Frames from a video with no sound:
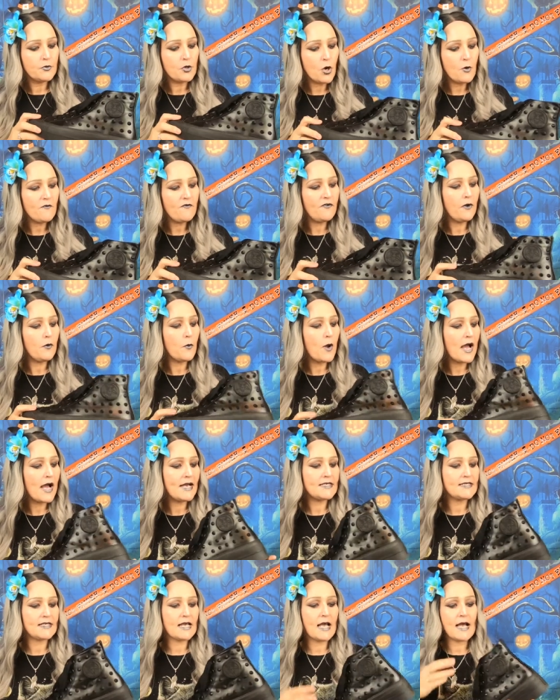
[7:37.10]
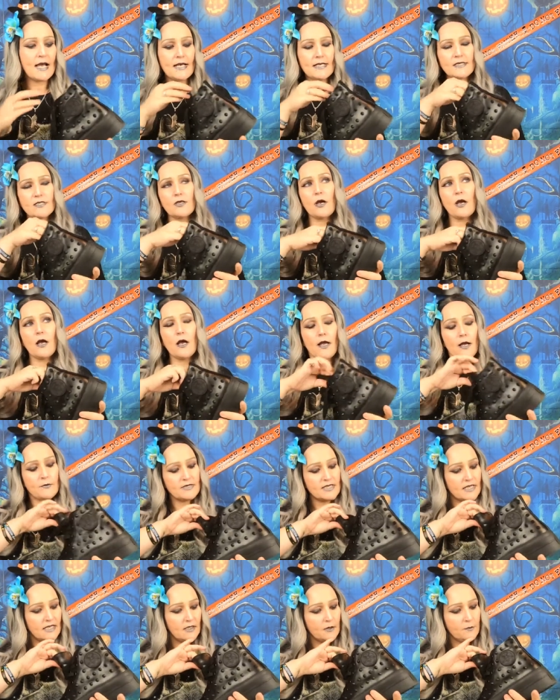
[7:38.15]
comfort-wise, guys, so I
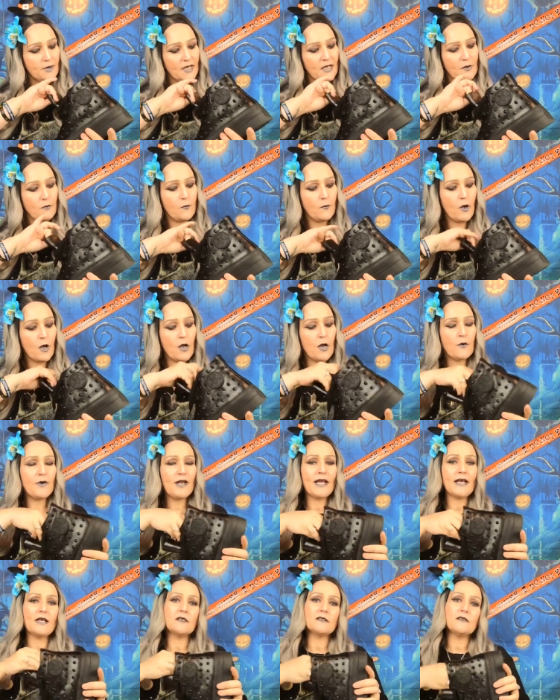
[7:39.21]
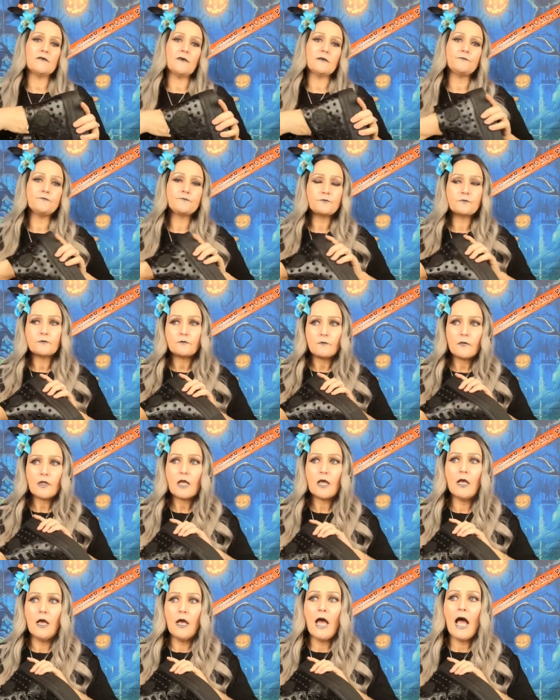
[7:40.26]
was a little bit worried because
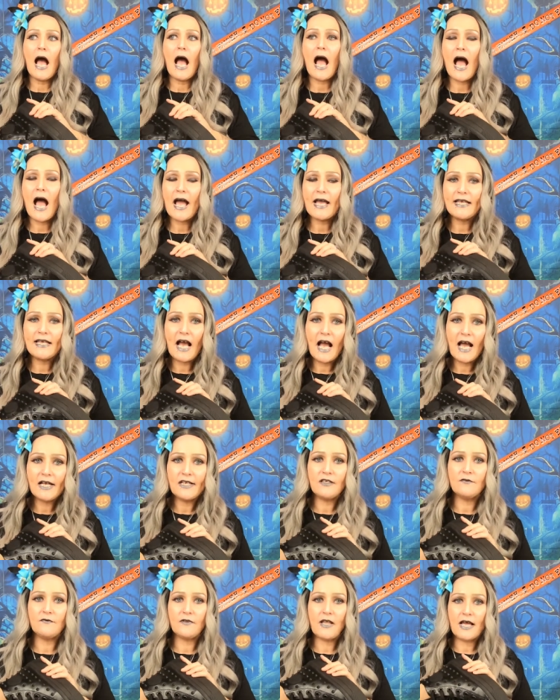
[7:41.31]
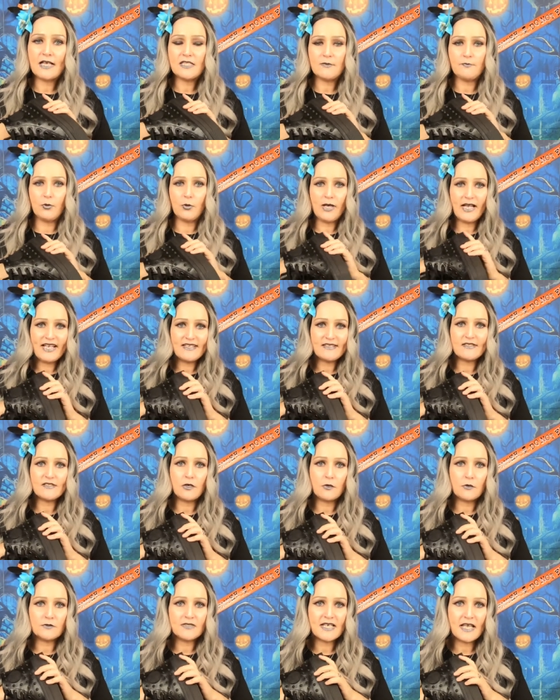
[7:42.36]
I kind of like to put
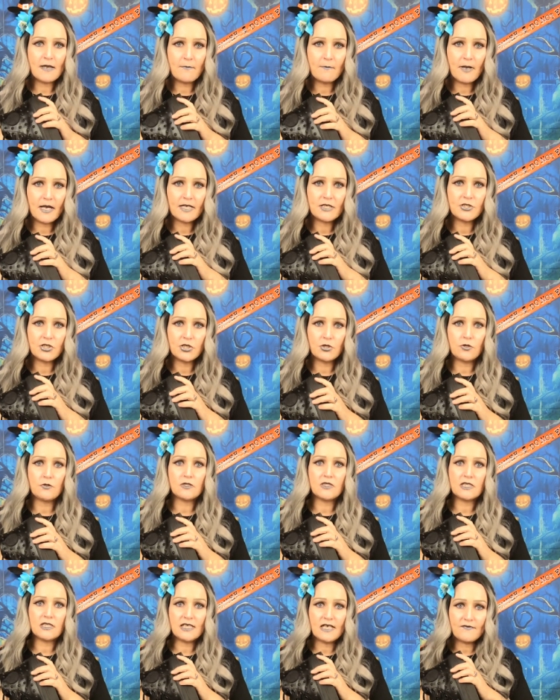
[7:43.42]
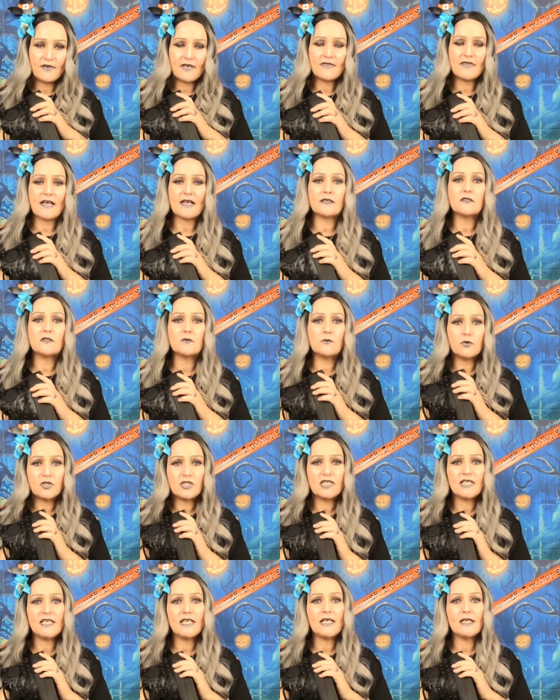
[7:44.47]
insoles in my shoes to give it that
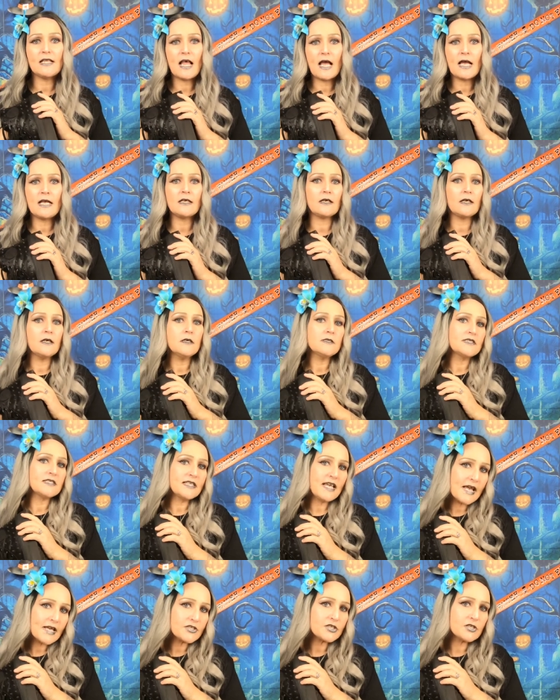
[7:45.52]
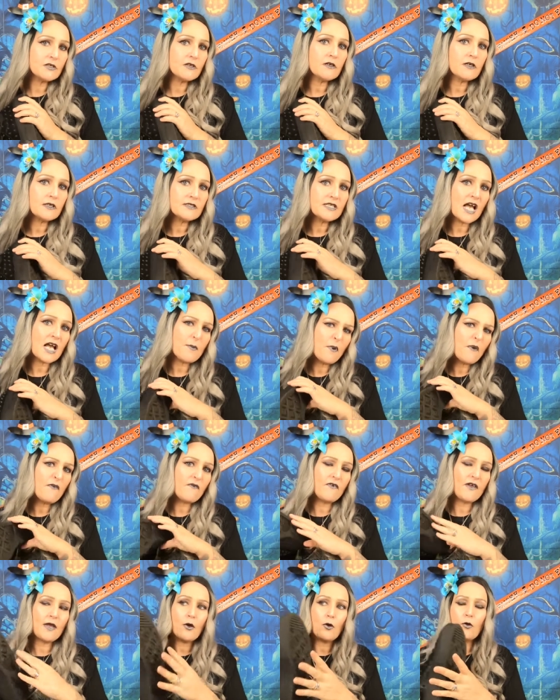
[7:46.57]
squishy, like, Skechers type of
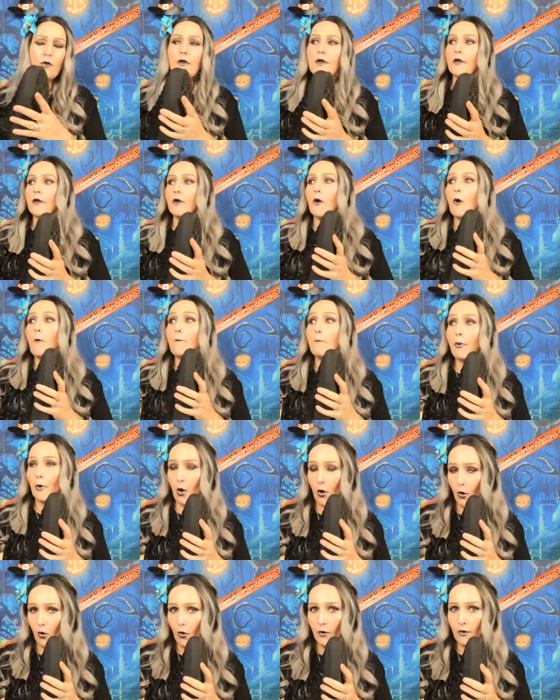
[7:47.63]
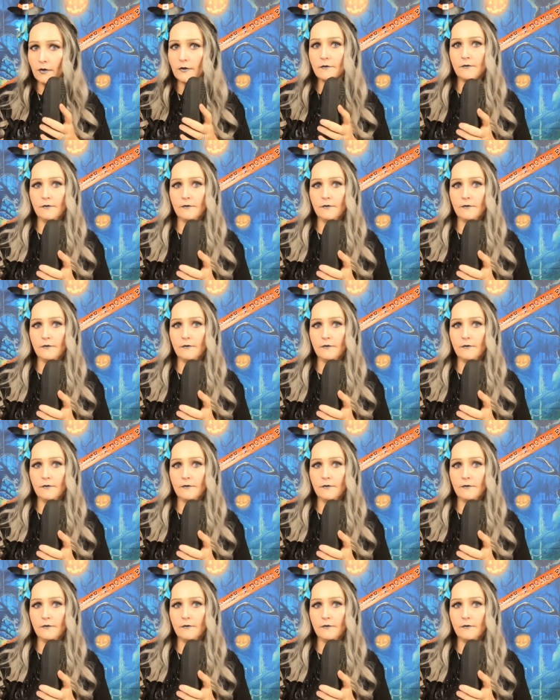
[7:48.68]
feel. But